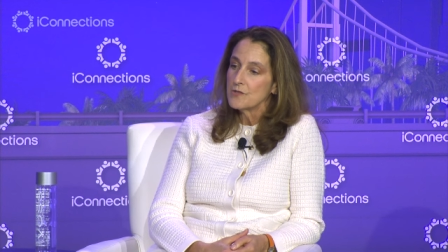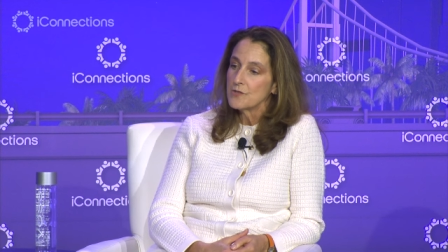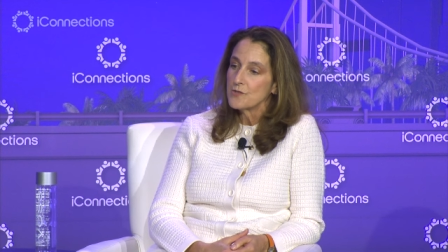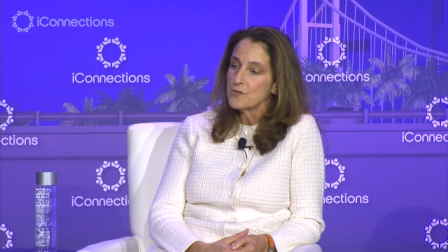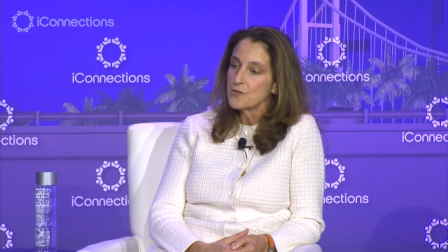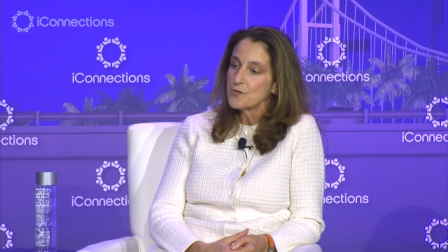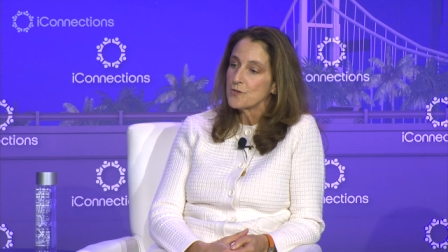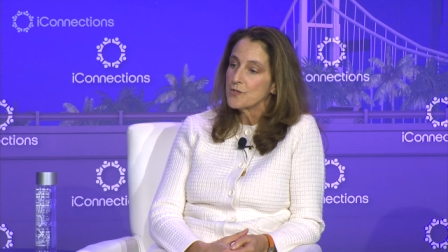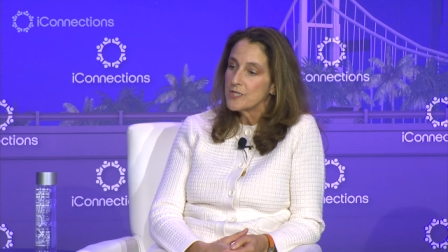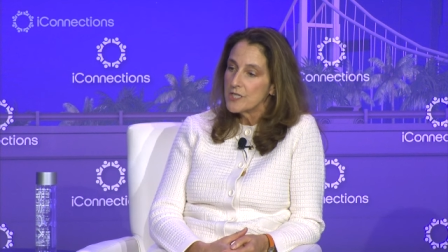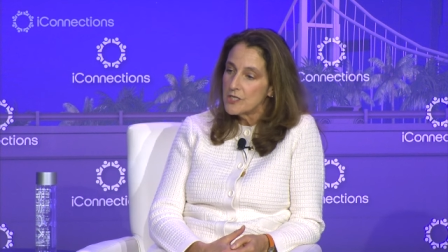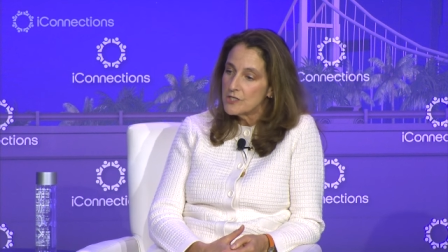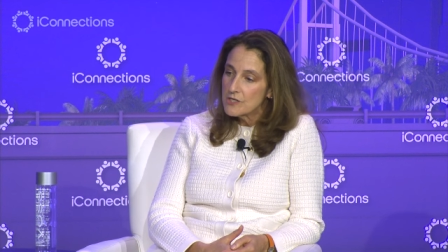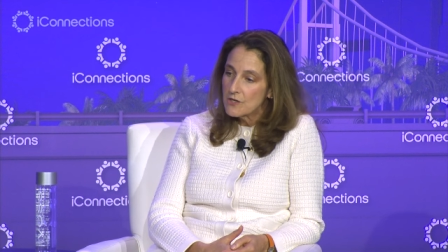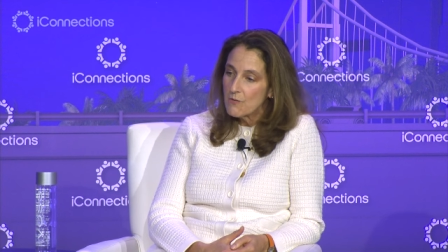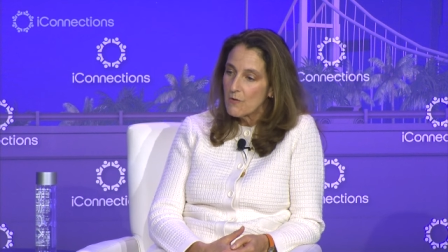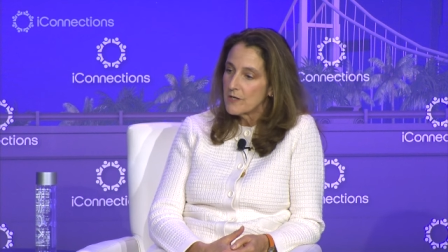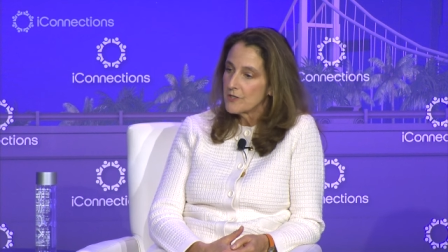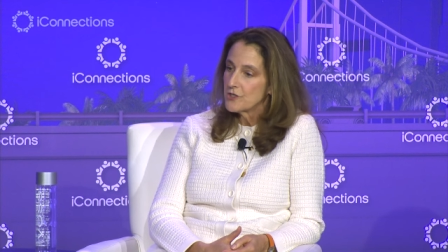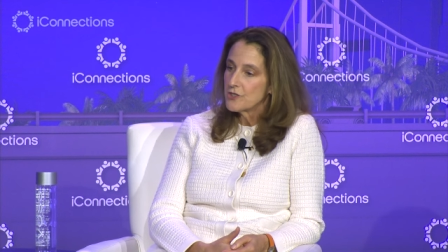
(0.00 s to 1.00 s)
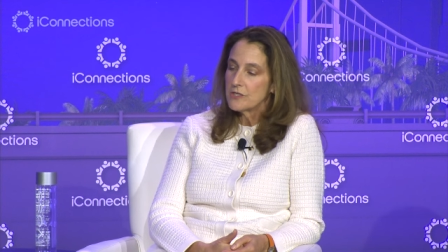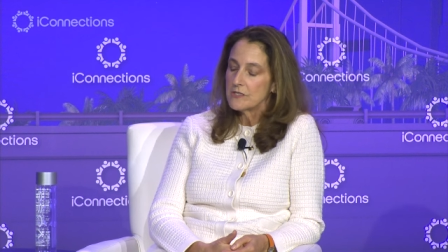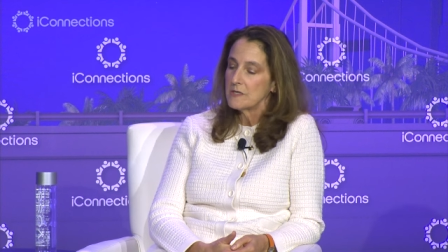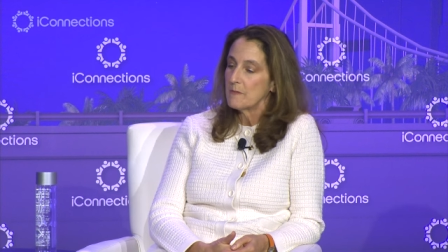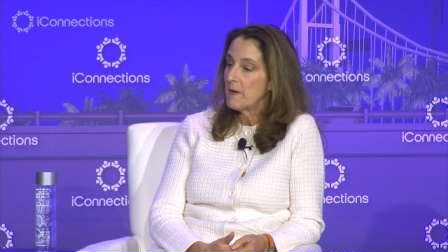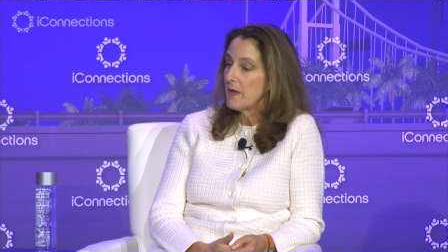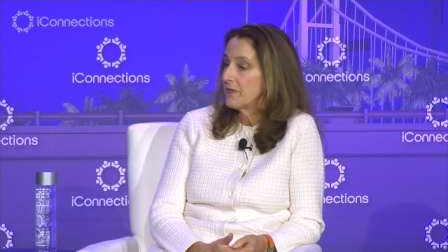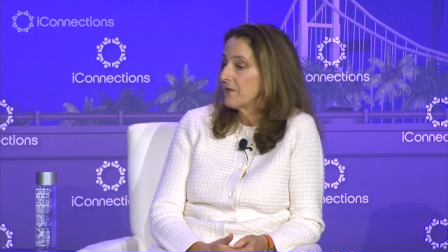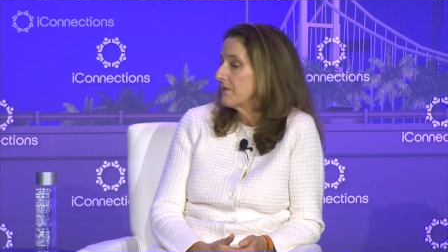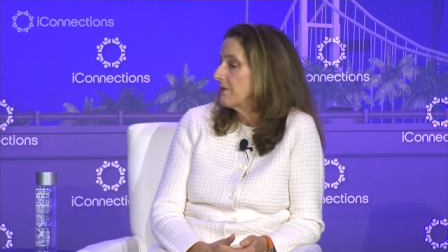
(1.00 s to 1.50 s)
strategic questions
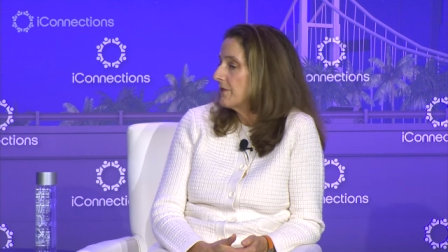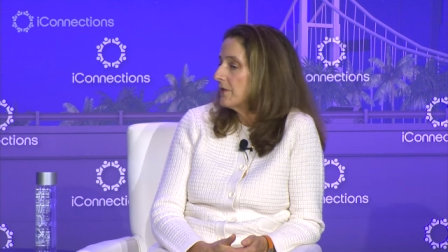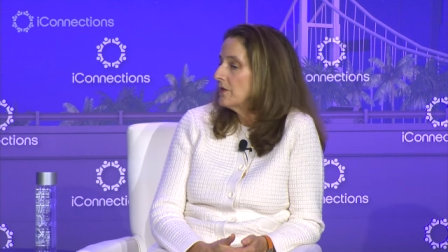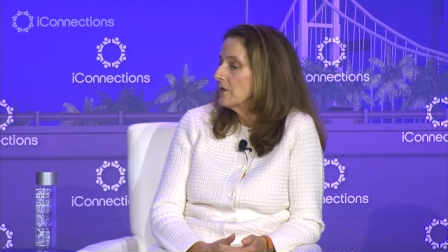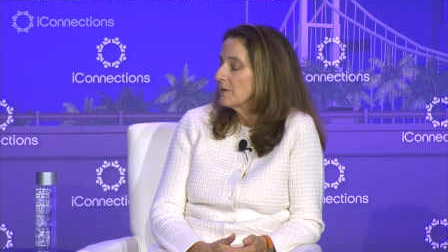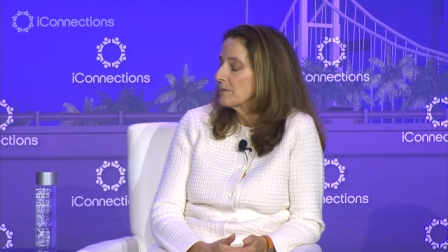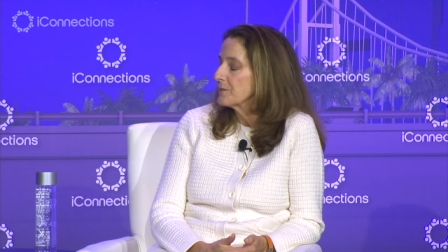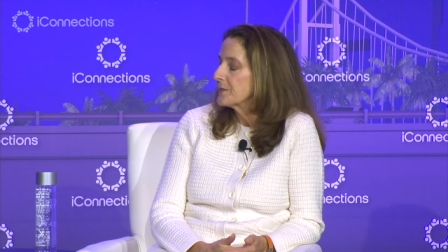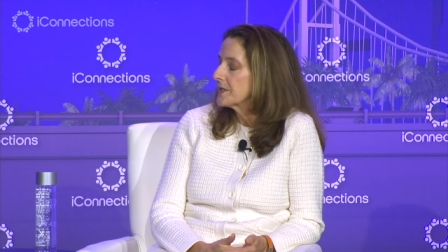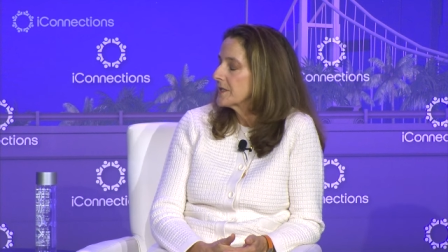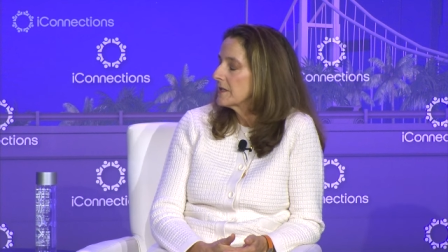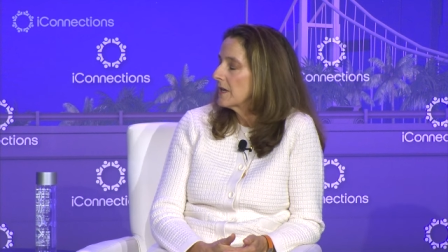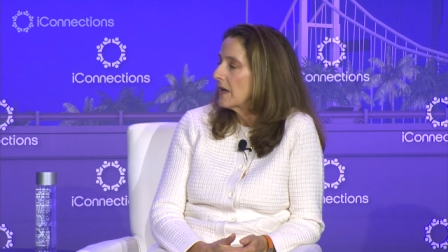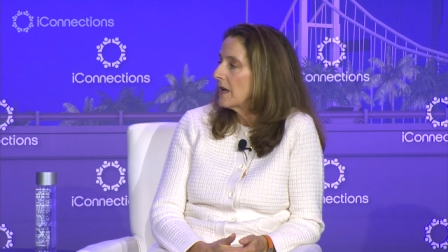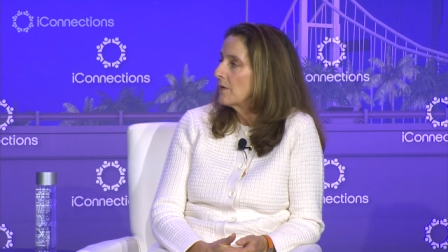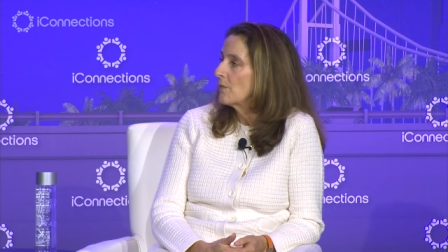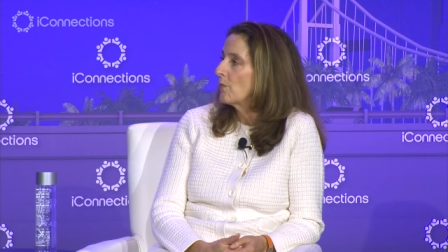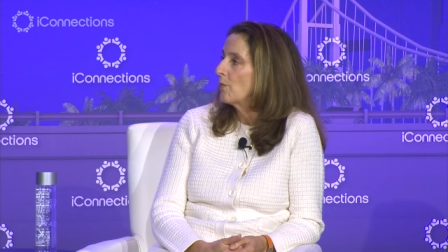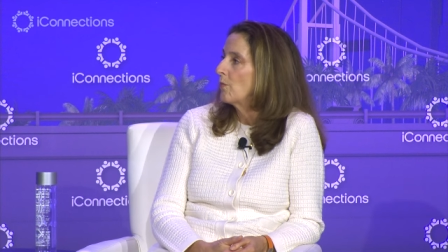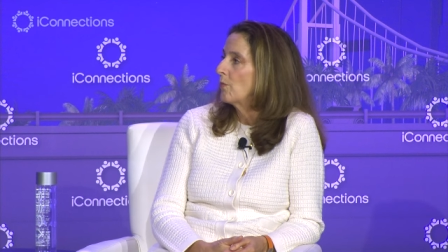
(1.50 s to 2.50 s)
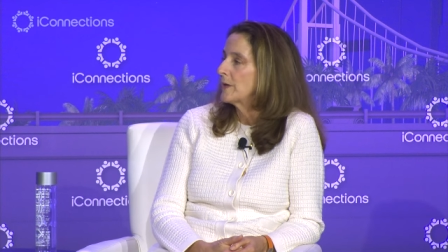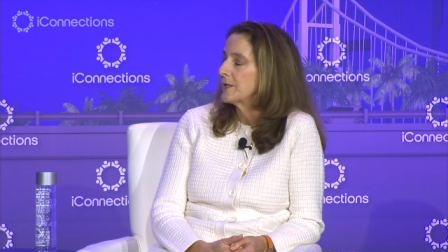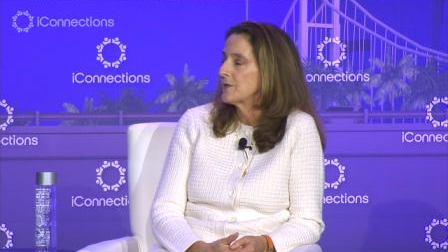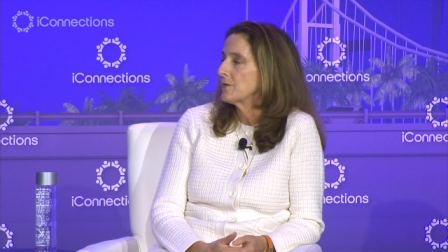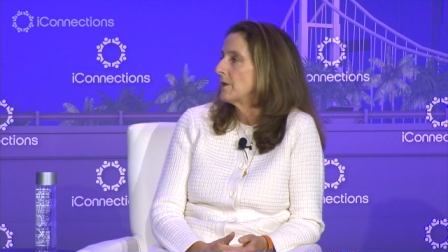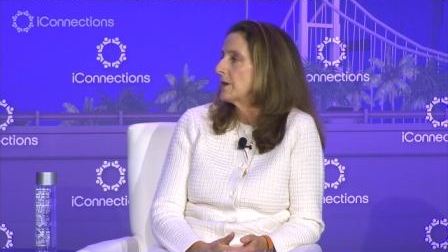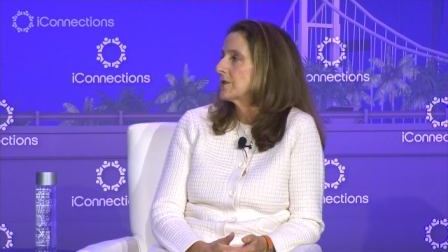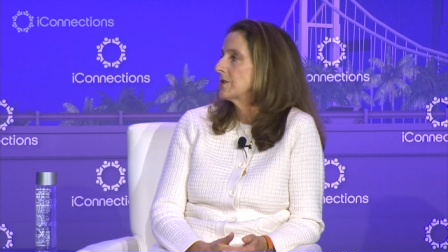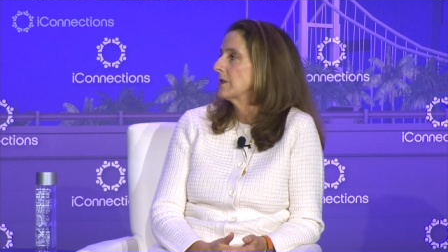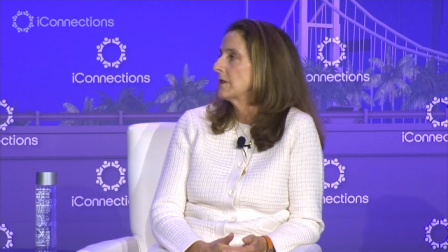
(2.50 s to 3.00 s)
about their firms and what
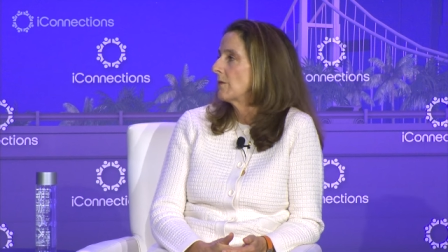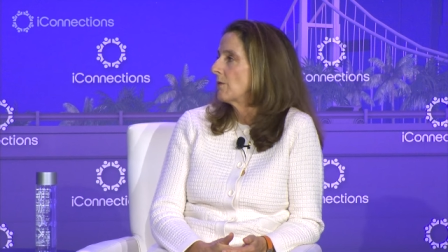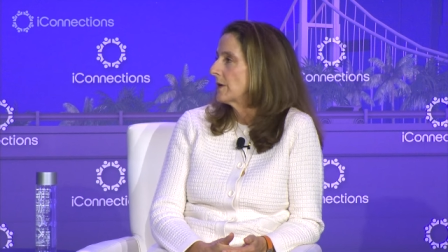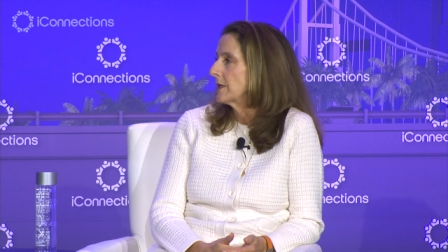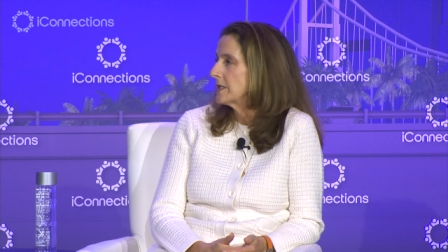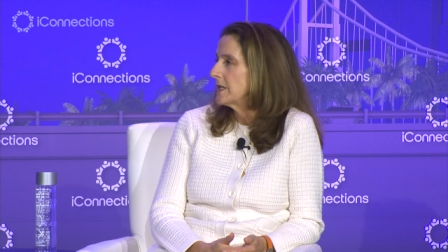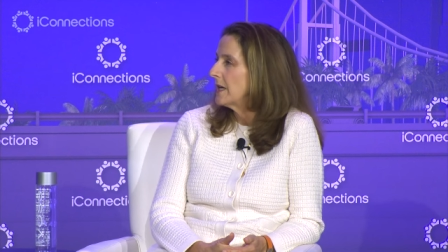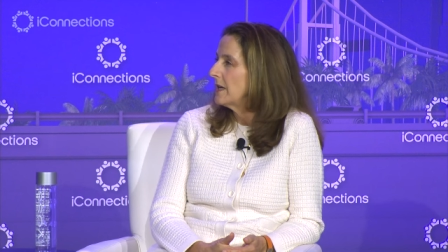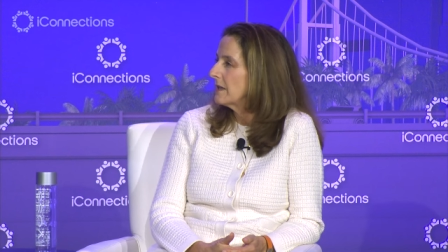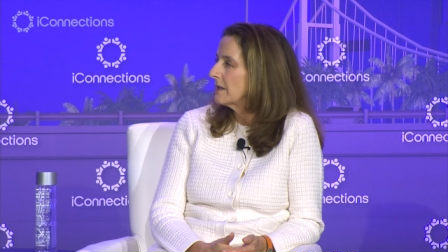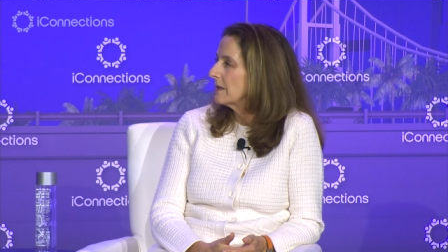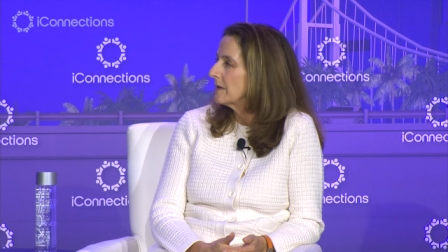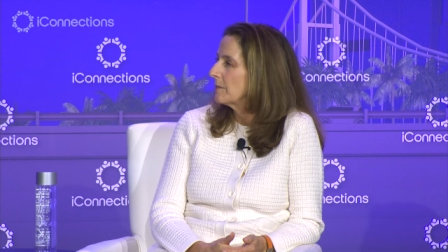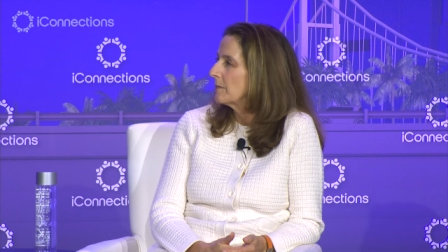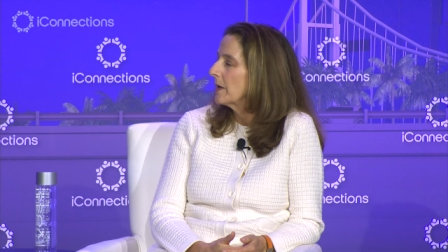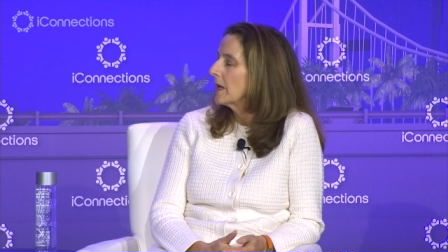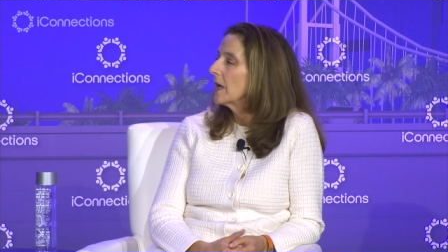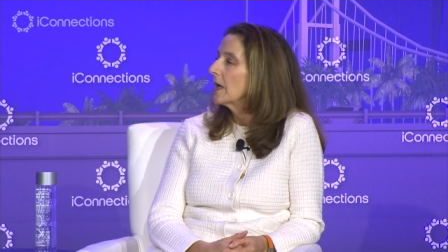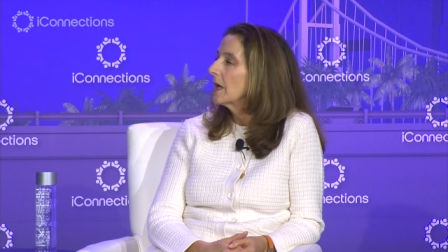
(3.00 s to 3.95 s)
direction they want to take them.